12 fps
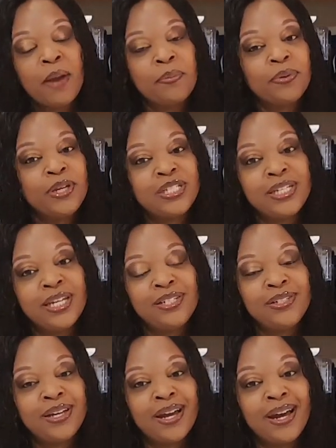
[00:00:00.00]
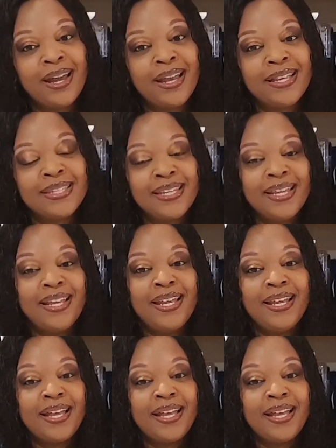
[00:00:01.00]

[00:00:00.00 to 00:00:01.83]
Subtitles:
I appreciate you guys.